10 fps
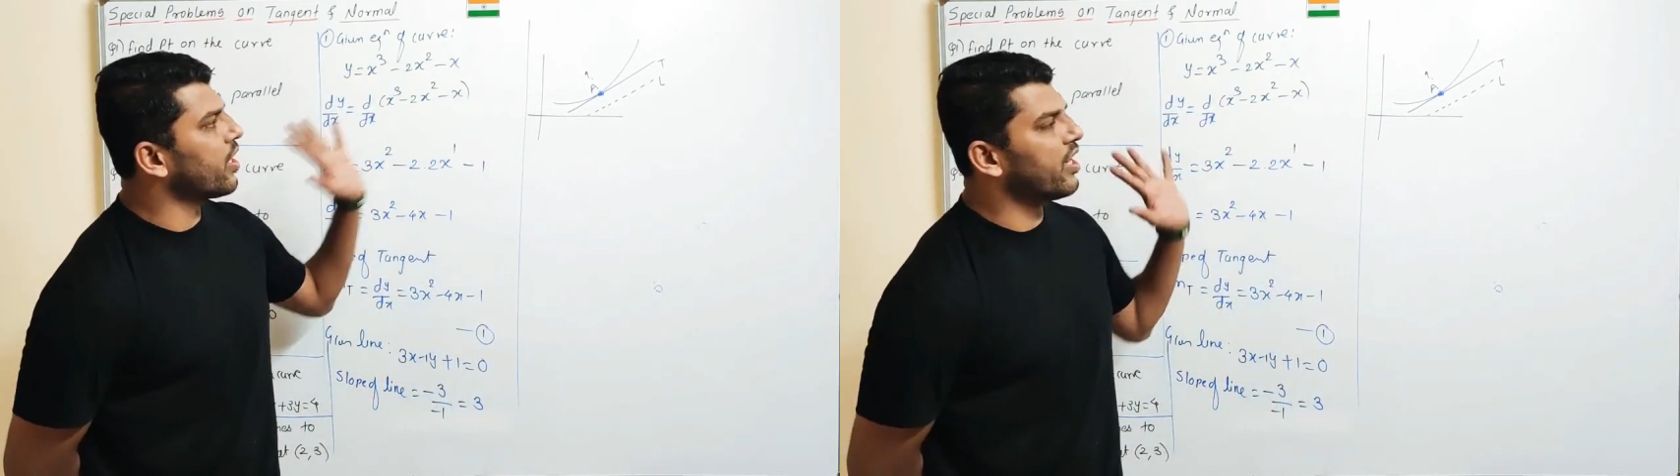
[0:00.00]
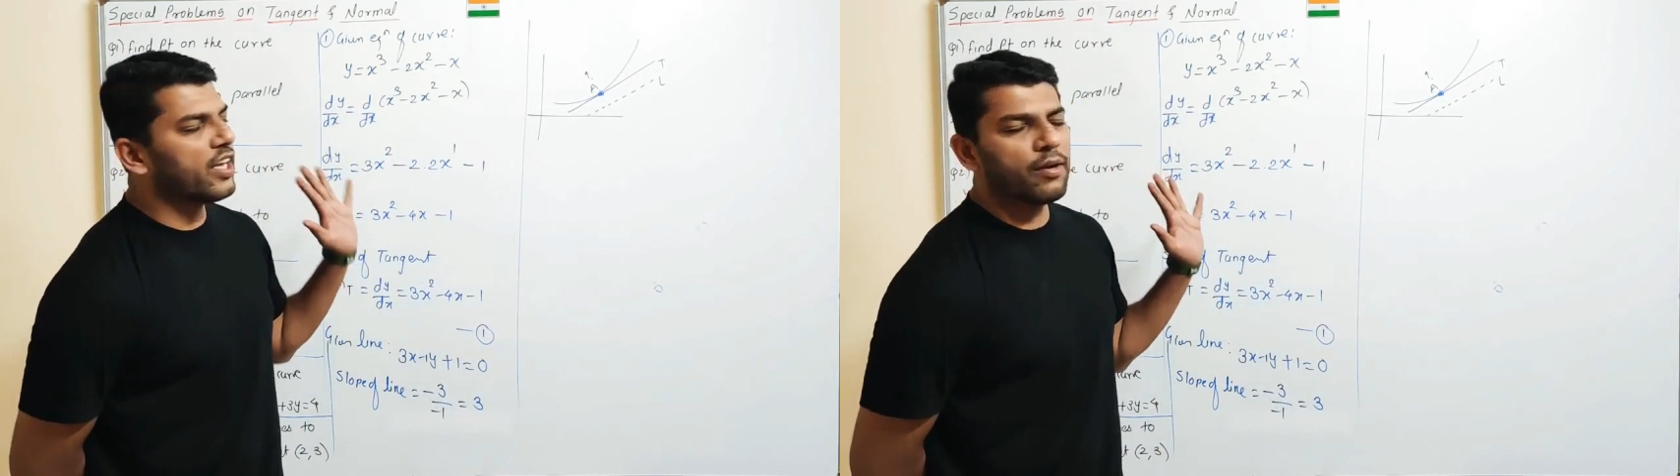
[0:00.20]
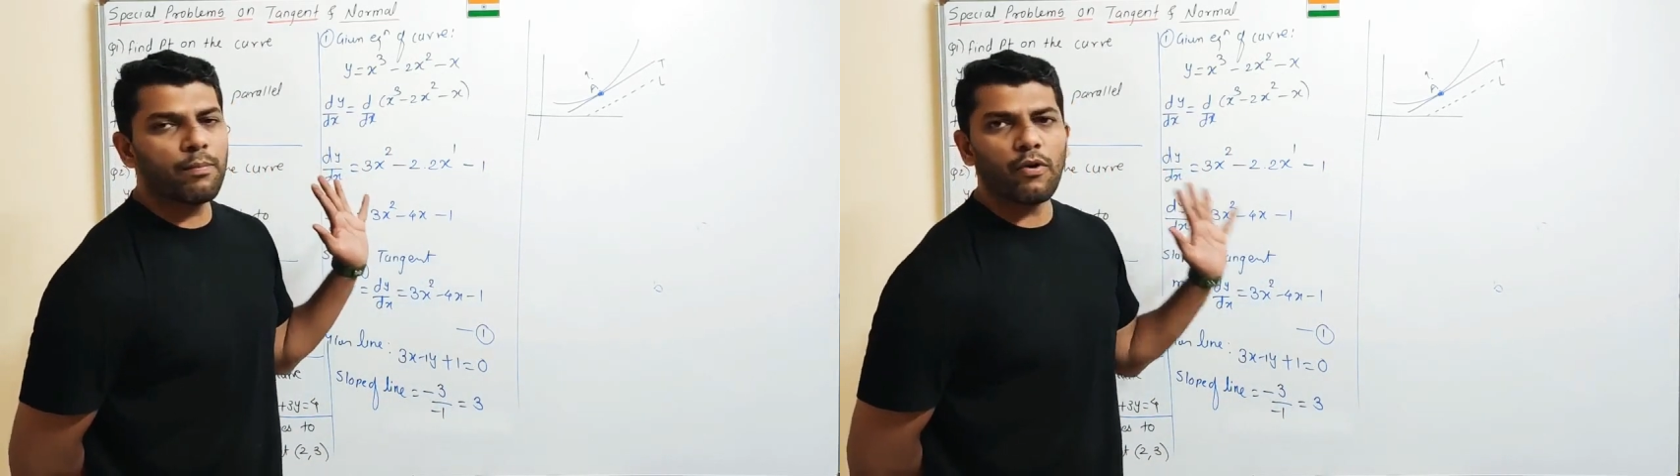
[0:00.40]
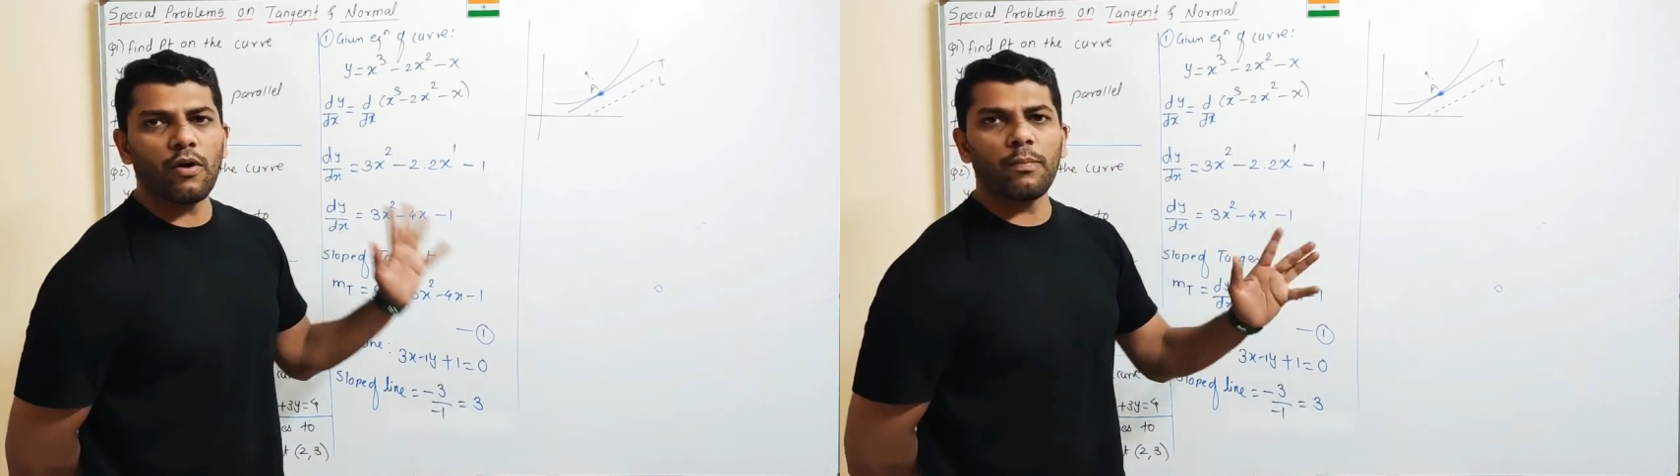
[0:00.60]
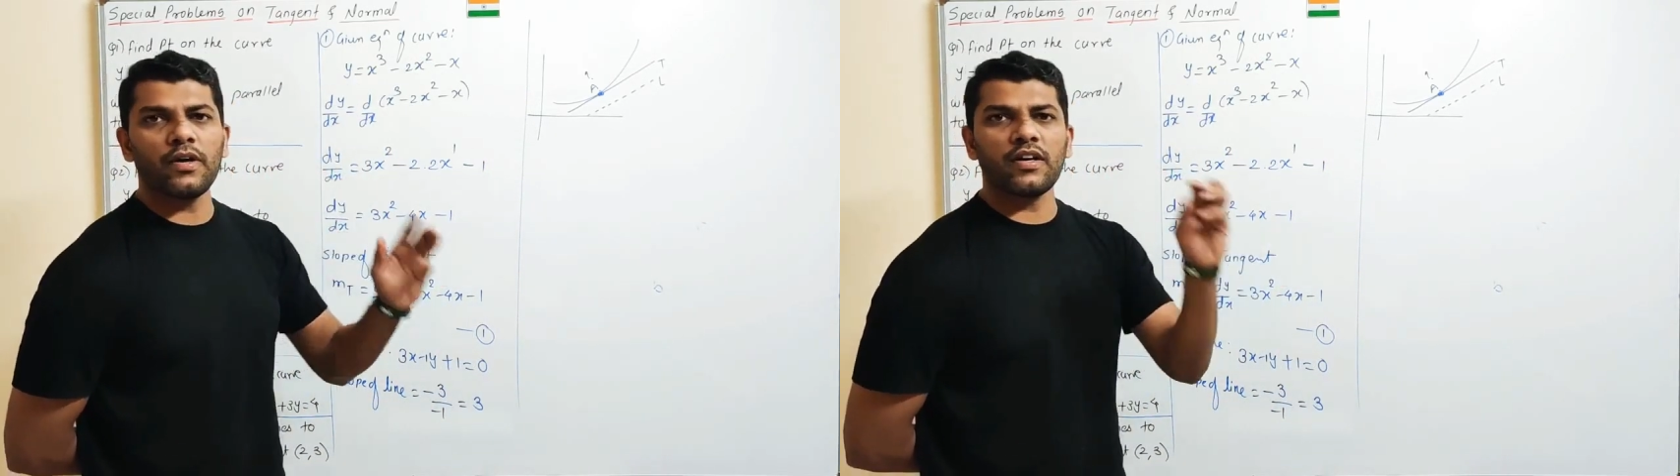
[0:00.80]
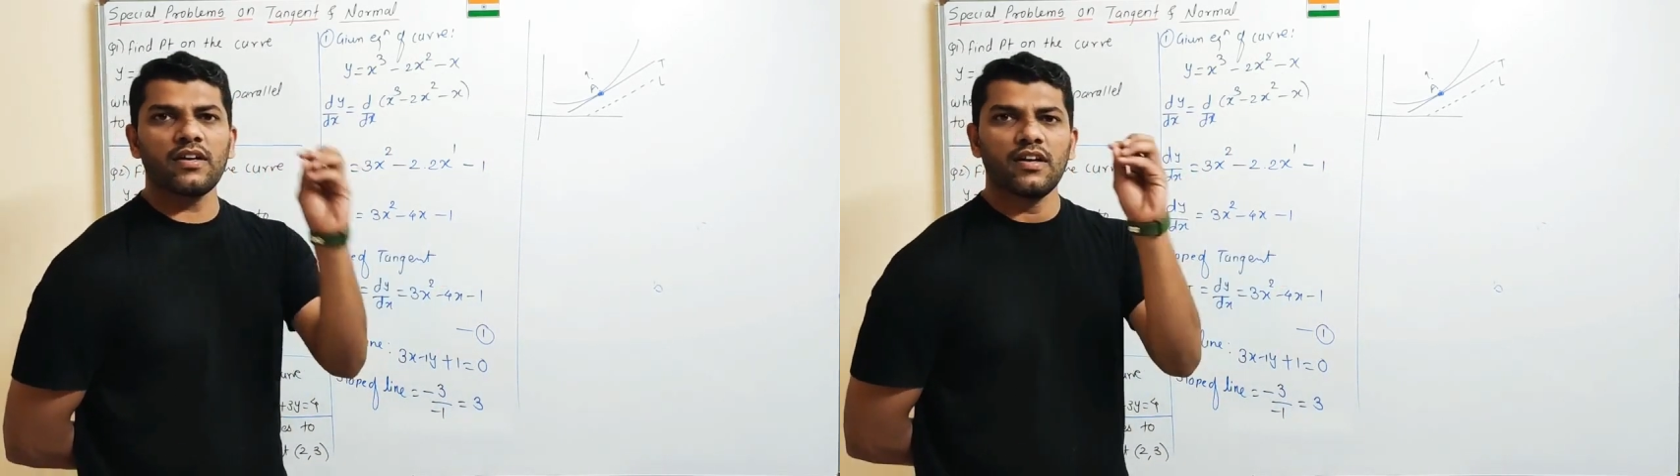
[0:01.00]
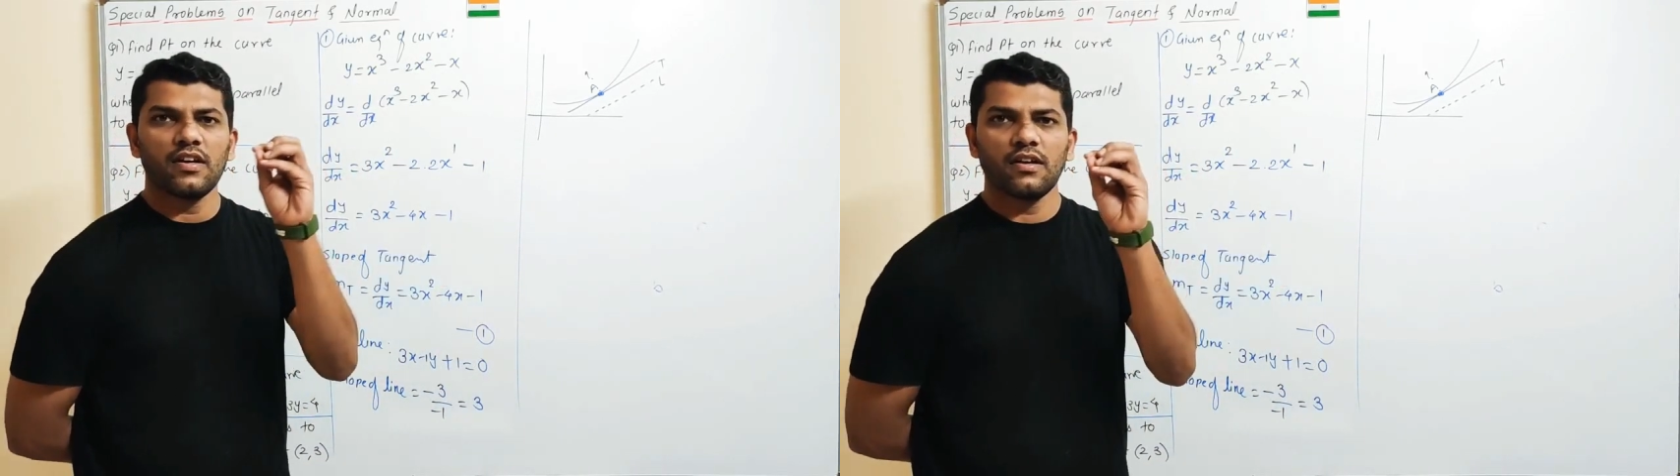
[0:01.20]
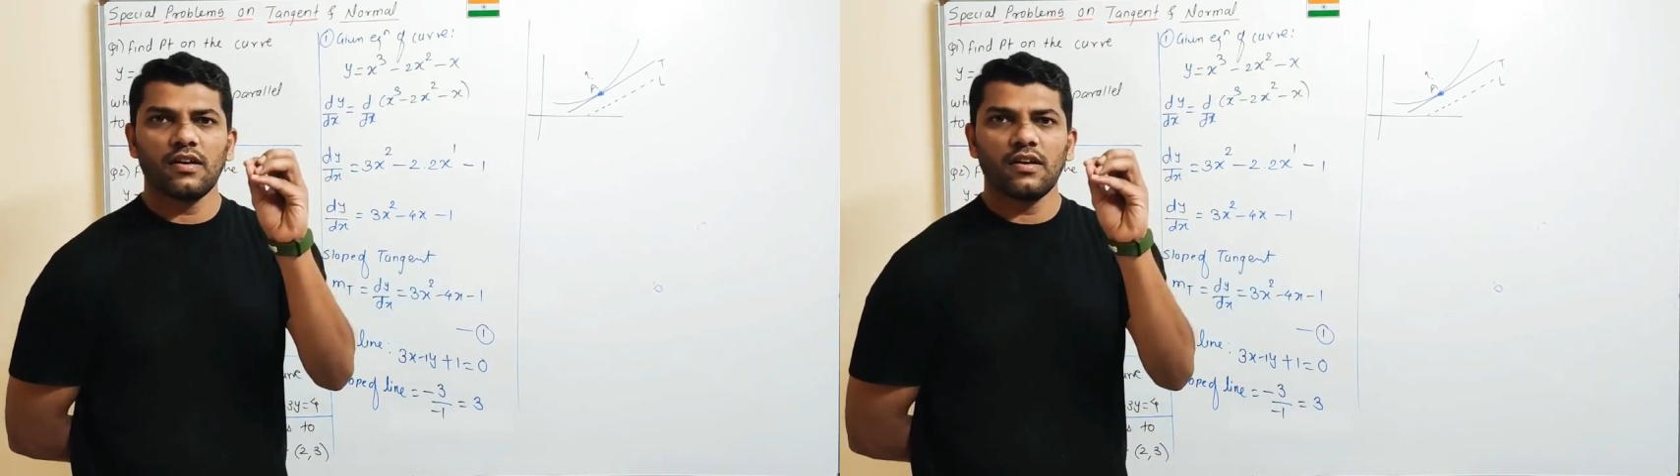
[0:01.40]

any proper